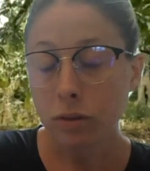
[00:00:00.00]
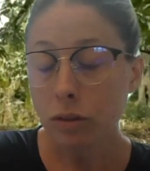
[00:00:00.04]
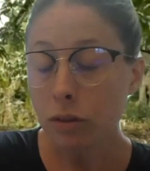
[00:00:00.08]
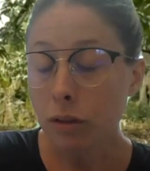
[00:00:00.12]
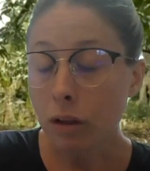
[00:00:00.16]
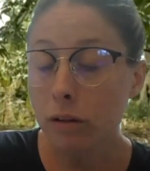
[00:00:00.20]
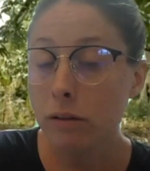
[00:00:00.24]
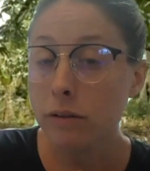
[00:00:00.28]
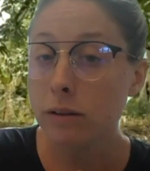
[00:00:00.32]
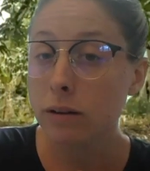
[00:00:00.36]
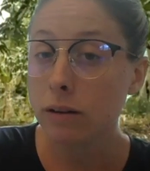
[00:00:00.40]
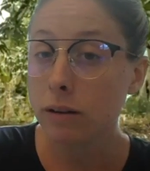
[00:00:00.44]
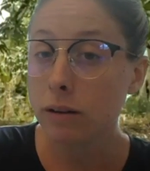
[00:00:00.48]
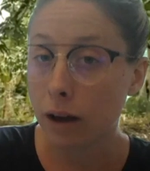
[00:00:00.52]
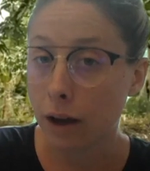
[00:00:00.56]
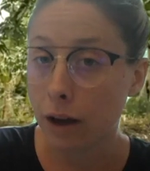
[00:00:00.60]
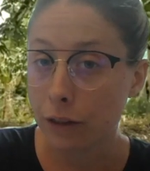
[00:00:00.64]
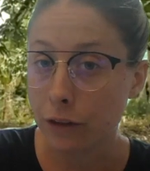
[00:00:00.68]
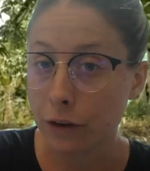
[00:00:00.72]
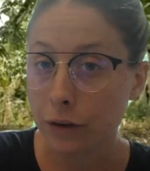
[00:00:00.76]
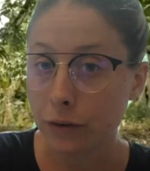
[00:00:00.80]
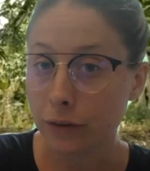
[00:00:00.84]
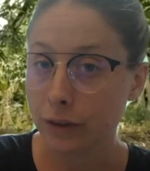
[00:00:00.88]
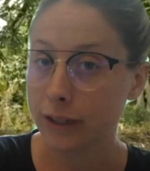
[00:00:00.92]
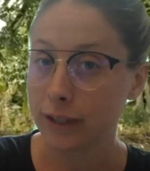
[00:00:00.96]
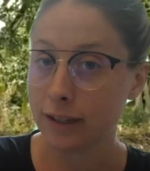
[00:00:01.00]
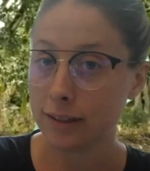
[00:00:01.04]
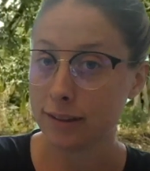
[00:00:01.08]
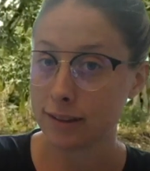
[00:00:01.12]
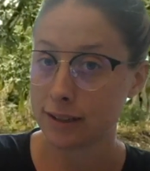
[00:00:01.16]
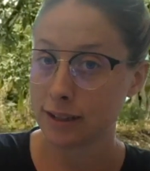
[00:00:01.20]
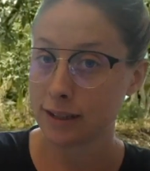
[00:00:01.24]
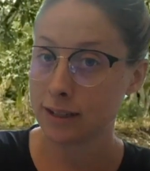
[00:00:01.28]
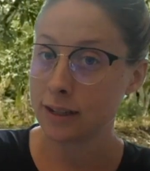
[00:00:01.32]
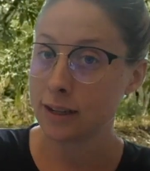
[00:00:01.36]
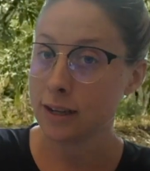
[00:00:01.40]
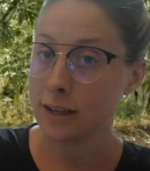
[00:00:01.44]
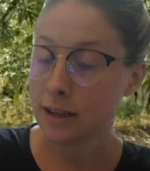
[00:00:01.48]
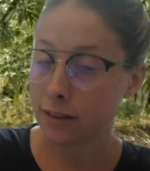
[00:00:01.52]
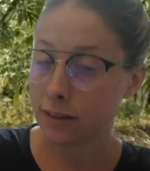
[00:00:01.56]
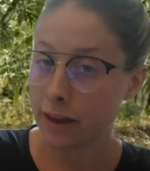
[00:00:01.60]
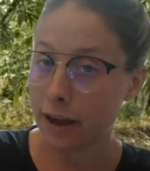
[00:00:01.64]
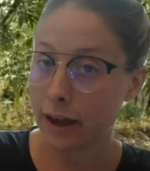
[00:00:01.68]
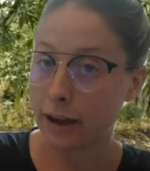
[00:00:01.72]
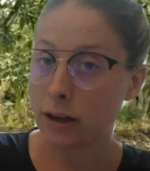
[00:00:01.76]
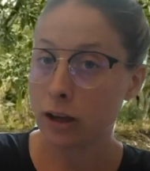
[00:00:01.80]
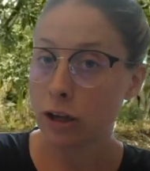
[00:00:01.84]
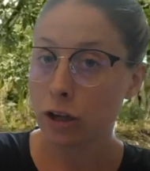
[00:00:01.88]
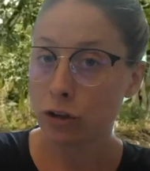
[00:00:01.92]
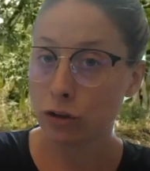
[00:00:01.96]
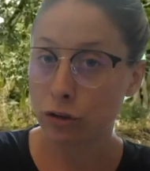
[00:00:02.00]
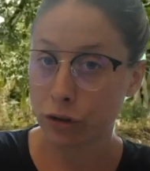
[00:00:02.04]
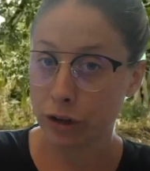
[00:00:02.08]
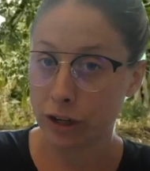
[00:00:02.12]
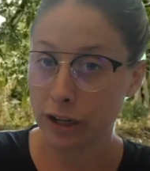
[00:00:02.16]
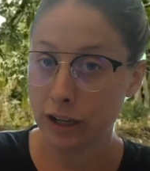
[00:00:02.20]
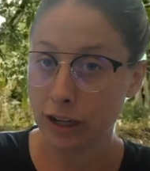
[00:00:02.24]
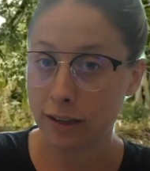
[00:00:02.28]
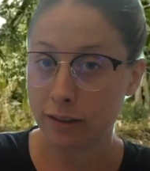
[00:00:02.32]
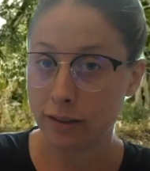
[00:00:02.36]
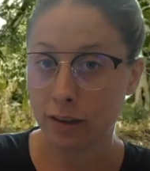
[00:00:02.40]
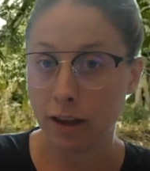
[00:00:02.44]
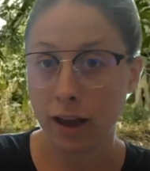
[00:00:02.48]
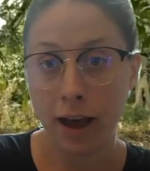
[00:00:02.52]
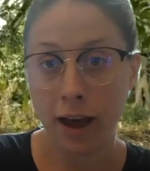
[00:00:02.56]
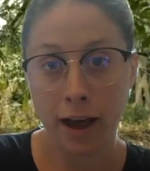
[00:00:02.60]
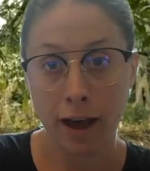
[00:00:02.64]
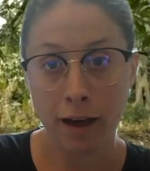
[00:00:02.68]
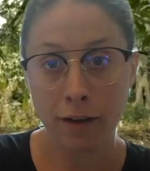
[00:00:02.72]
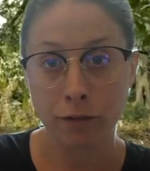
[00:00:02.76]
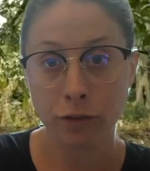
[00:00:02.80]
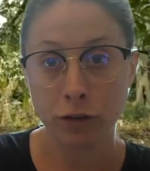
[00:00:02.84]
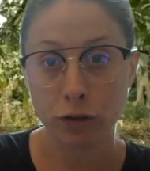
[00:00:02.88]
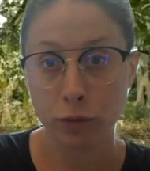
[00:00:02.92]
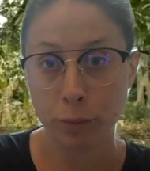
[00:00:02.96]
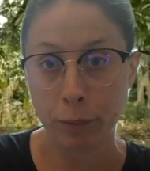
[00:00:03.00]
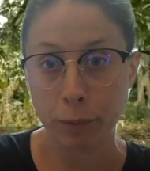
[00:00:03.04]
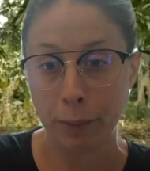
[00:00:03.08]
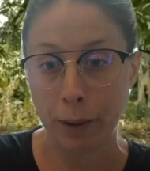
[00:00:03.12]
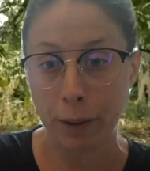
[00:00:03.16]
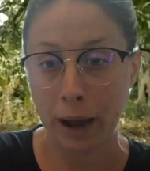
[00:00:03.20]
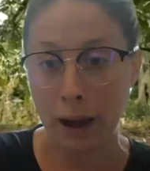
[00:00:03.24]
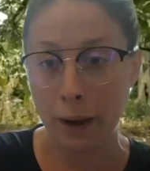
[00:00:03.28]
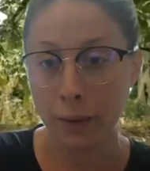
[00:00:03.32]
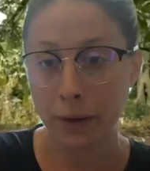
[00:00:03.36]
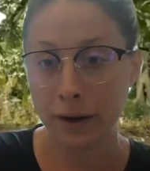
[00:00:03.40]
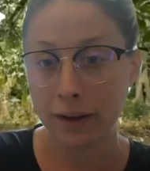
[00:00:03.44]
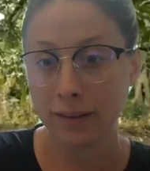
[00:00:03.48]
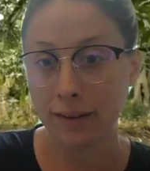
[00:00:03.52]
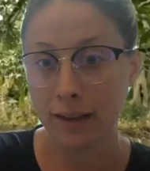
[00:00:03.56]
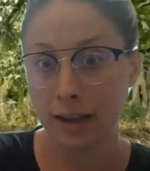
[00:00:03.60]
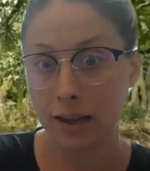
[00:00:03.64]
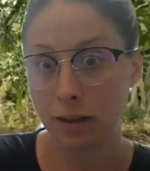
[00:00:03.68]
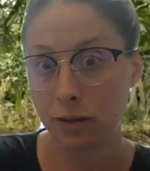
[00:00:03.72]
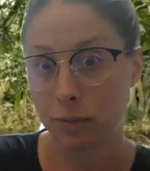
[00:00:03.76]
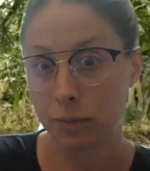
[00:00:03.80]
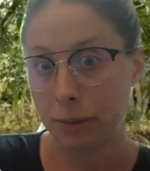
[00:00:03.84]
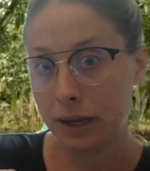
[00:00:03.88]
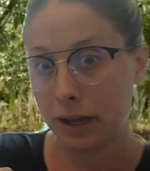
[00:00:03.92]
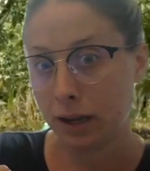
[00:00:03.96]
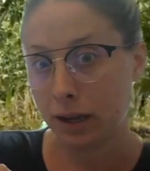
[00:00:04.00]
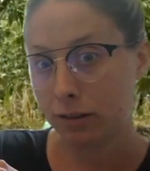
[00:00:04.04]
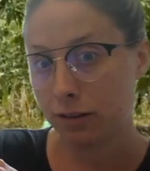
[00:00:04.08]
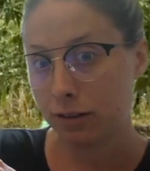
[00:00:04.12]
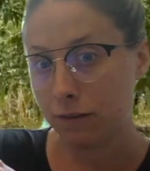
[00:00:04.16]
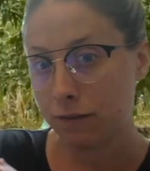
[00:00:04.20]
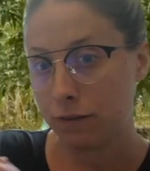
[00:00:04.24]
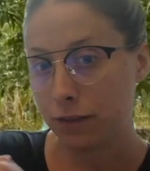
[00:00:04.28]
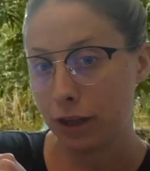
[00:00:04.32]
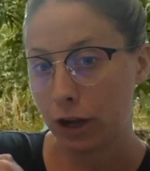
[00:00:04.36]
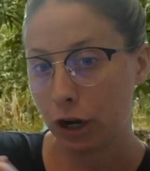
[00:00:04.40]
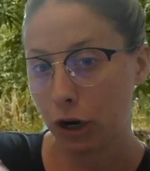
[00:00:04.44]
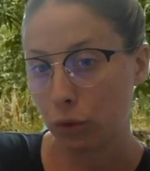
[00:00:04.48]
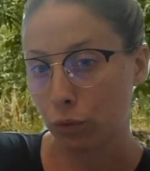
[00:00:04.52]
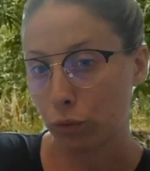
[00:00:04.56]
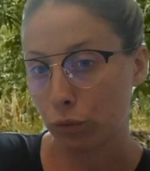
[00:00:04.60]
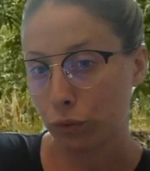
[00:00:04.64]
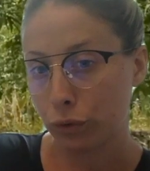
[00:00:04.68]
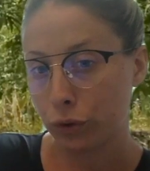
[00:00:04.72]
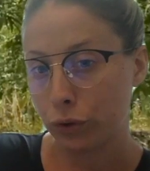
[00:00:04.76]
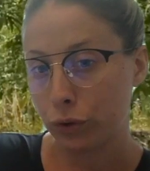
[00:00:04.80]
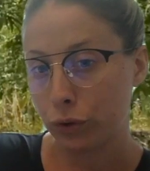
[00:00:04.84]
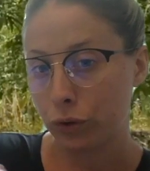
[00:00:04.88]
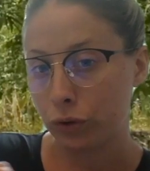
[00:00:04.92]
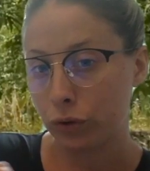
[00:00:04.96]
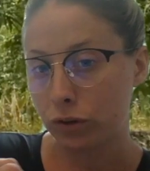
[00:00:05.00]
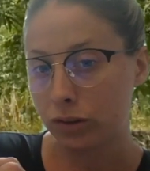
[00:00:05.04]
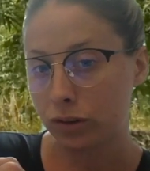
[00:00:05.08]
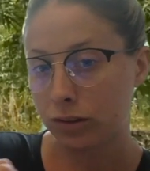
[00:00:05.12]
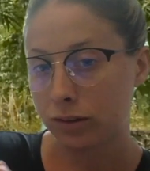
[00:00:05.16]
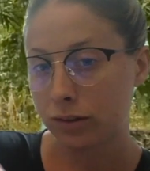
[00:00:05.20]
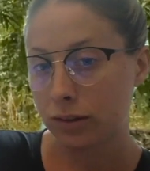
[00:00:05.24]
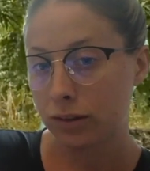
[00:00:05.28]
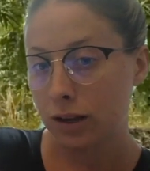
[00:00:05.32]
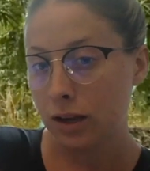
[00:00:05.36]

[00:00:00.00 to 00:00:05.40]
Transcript: Another reason that trees have superpowers is because of their roots.